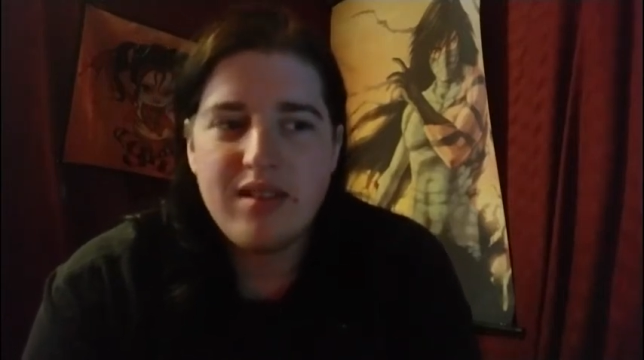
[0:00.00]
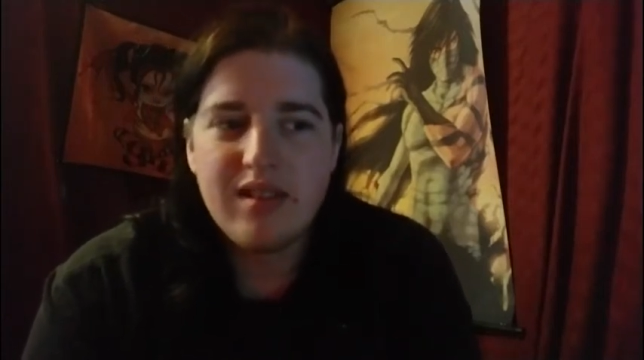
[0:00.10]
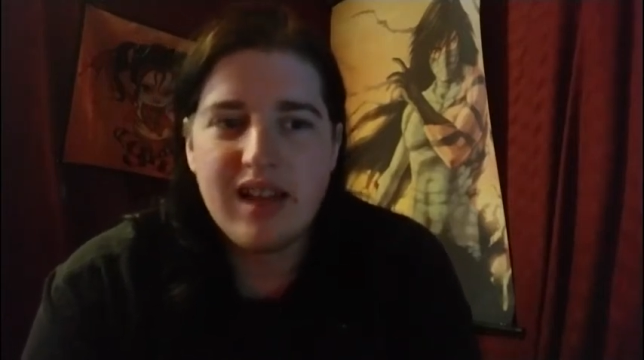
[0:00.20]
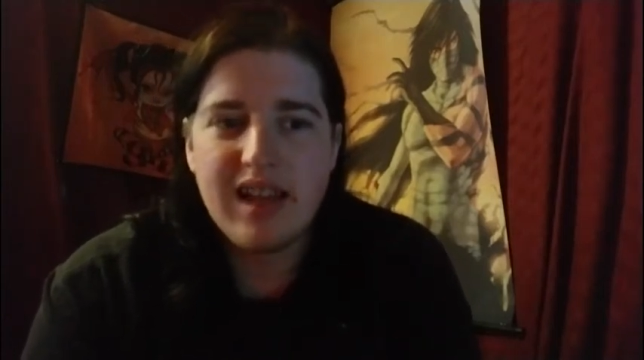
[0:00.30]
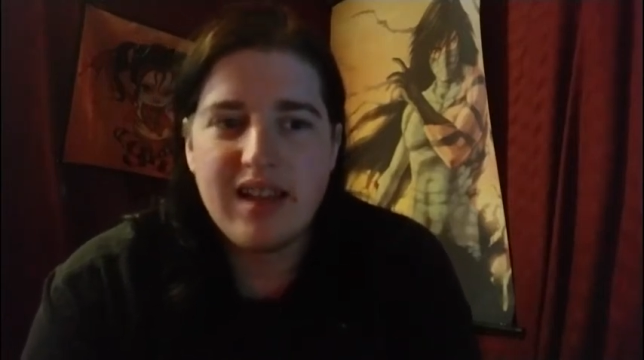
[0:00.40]

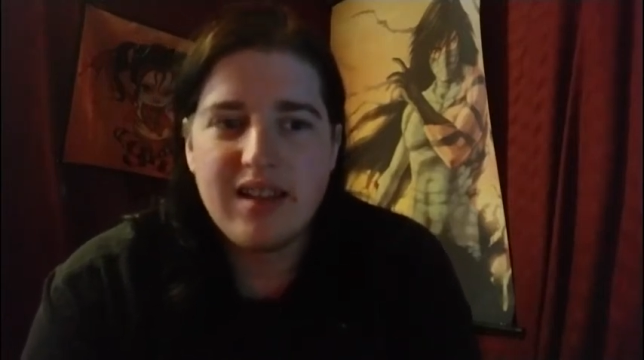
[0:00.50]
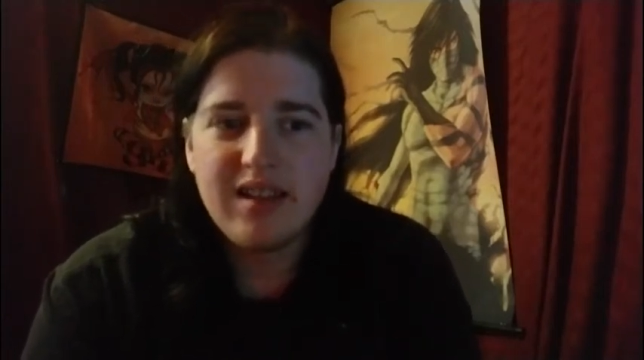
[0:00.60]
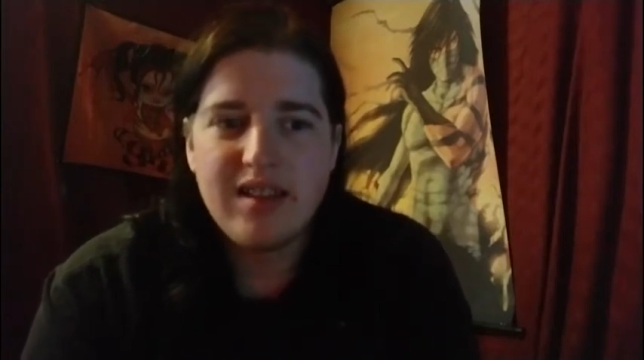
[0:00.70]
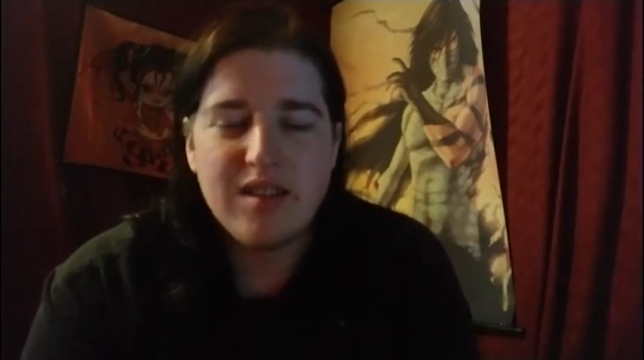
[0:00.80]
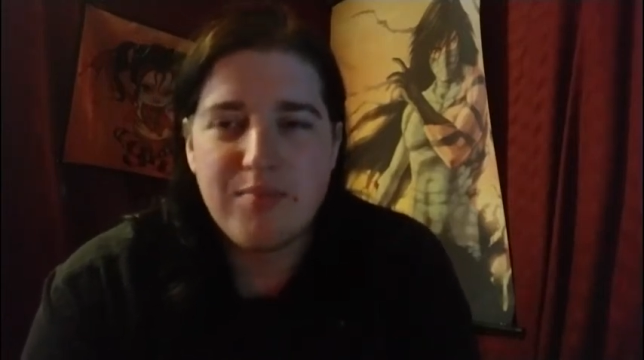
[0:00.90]
Like,
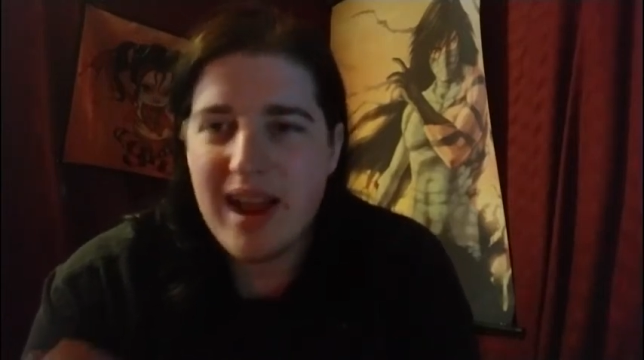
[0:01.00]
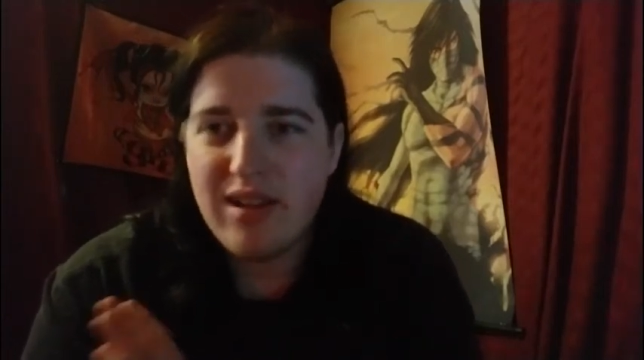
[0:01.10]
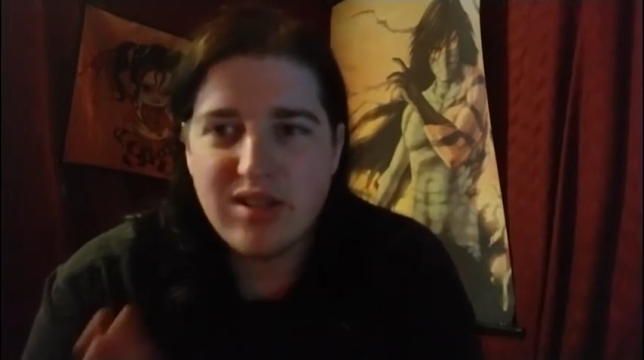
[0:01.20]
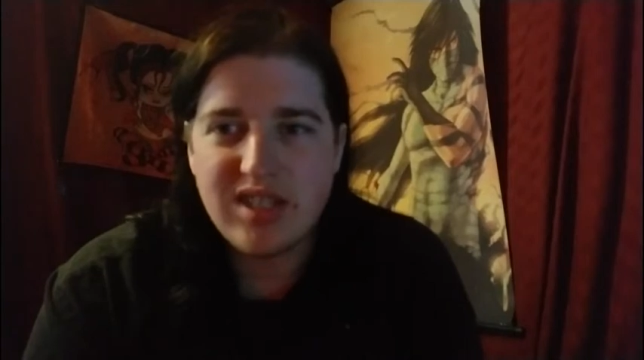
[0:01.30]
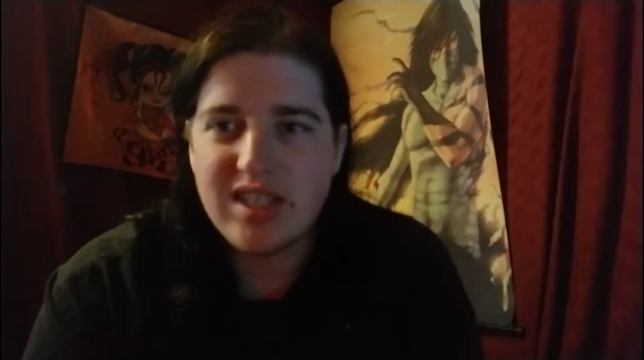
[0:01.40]
the
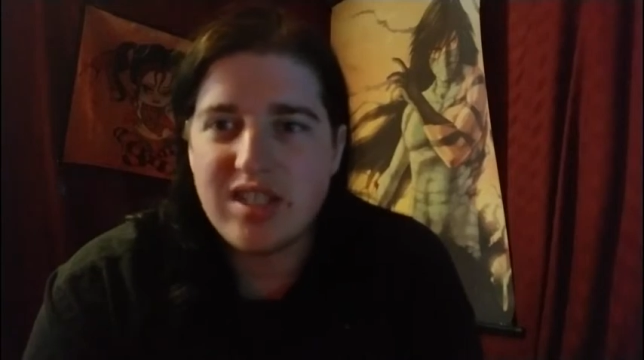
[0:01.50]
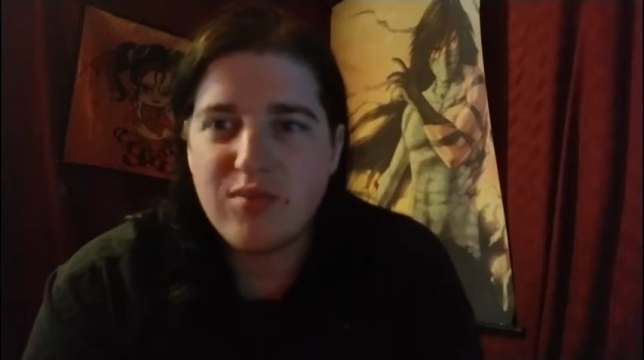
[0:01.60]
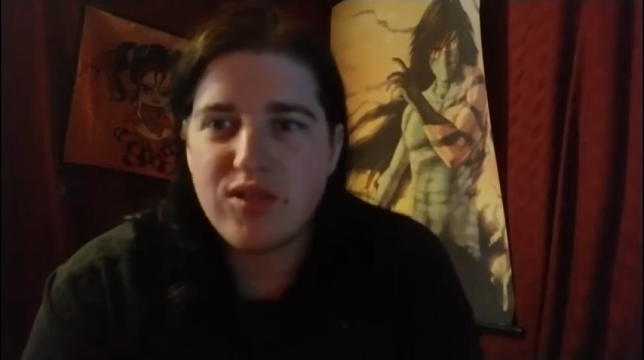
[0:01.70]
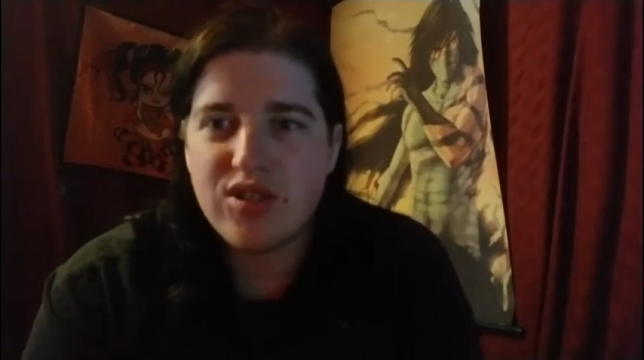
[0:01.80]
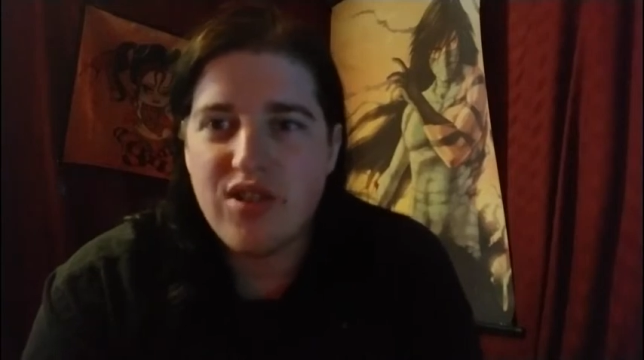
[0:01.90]
battle
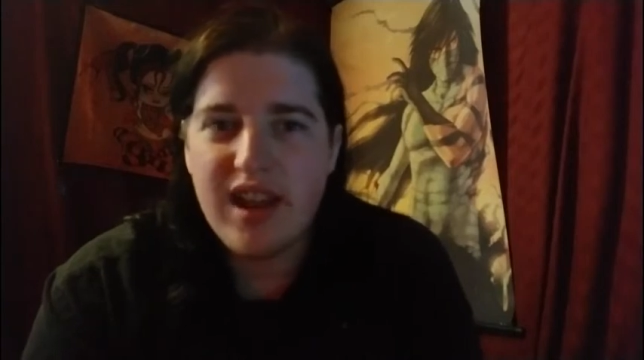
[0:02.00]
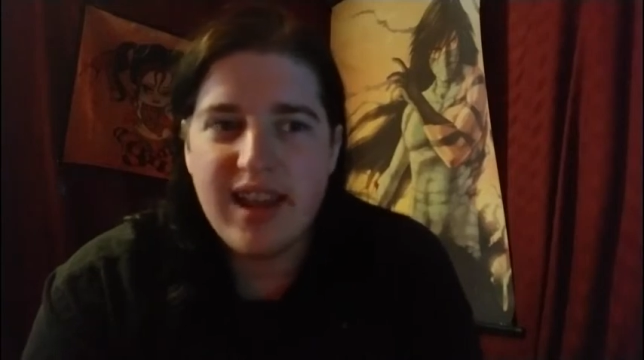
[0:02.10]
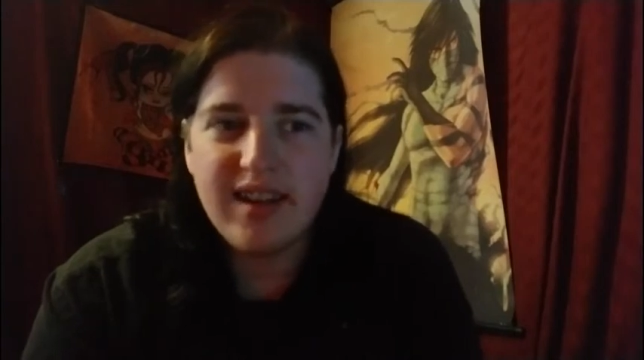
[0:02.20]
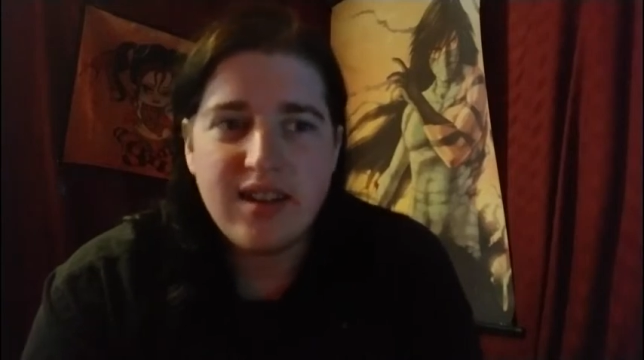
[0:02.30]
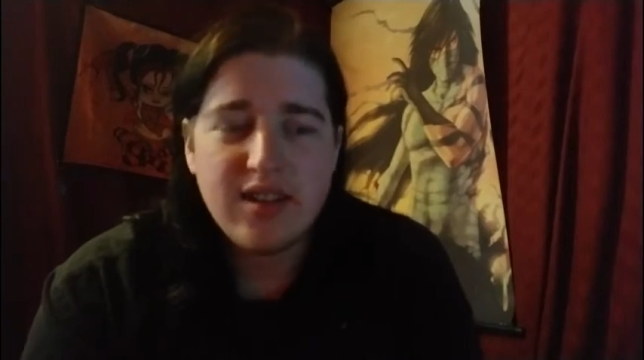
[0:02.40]
system was
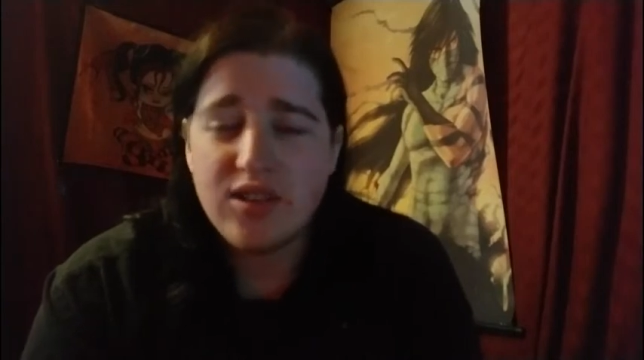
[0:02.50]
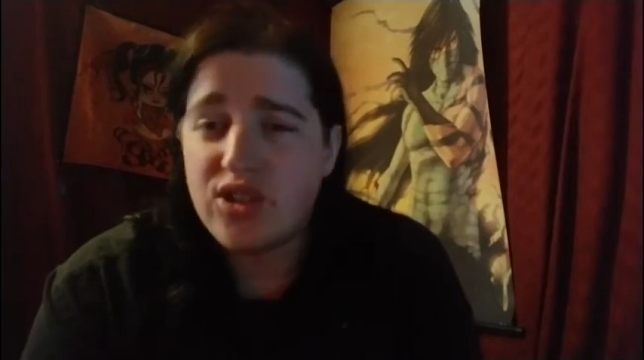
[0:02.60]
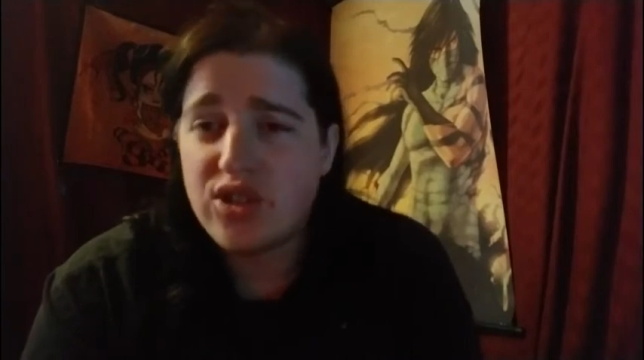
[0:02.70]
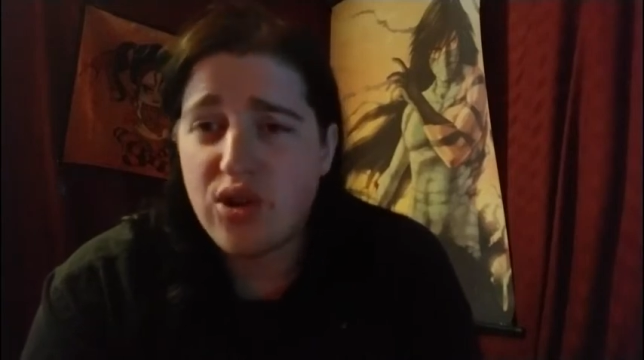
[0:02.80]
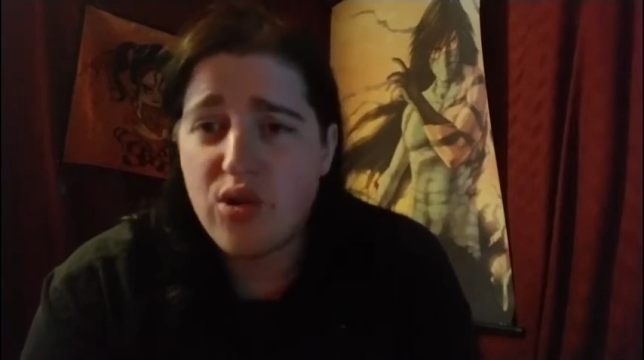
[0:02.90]
great, the
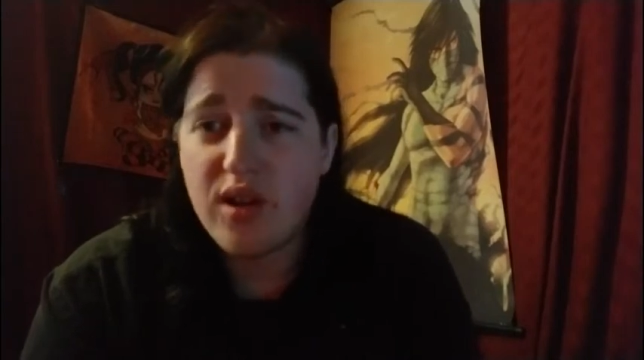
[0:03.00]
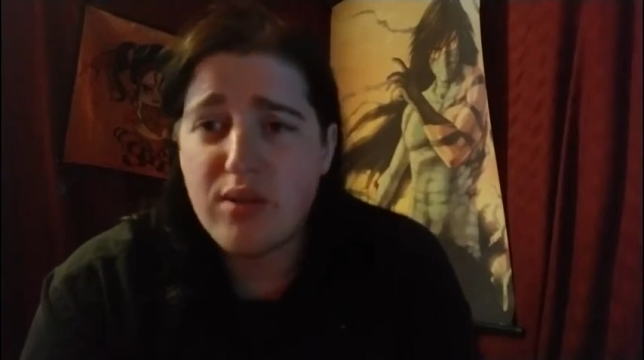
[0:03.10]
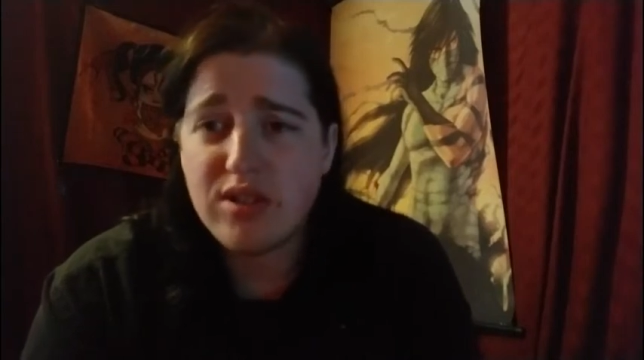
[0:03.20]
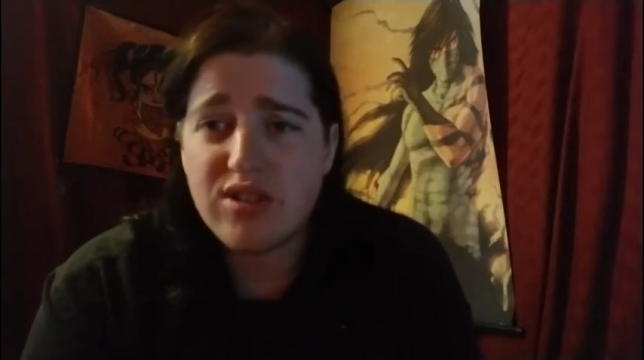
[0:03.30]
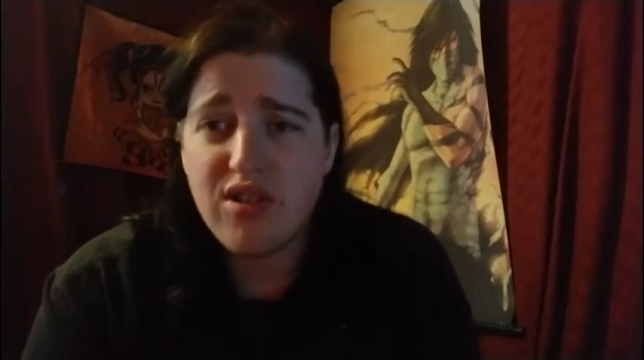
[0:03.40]
story
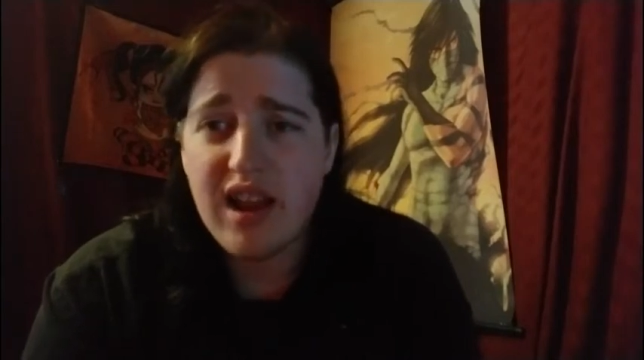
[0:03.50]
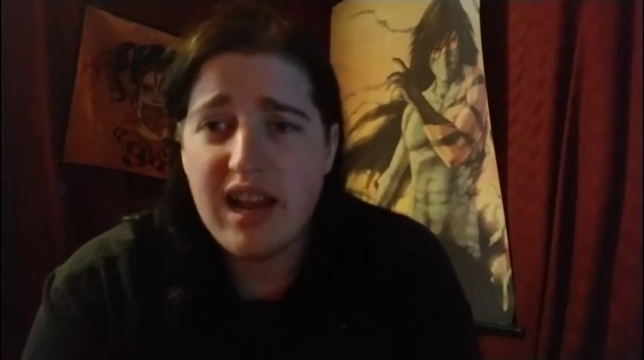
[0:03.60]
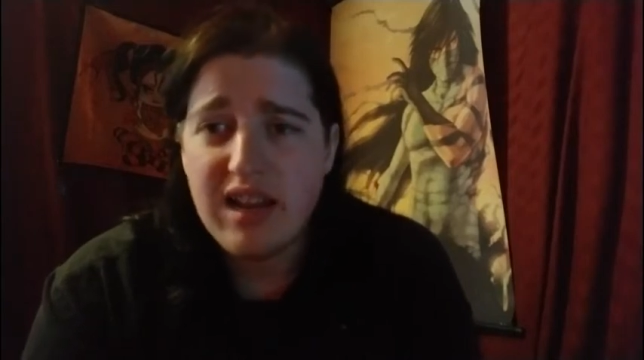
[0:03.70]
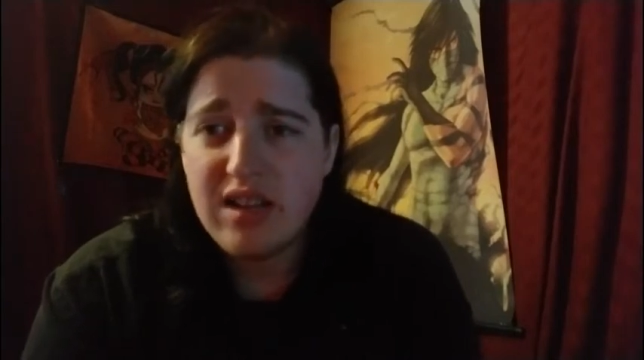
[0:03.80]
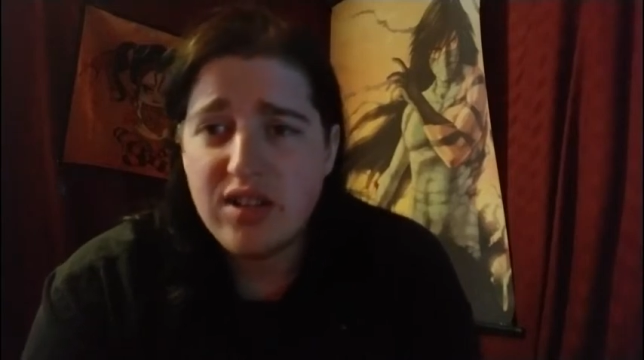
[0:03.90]
was great,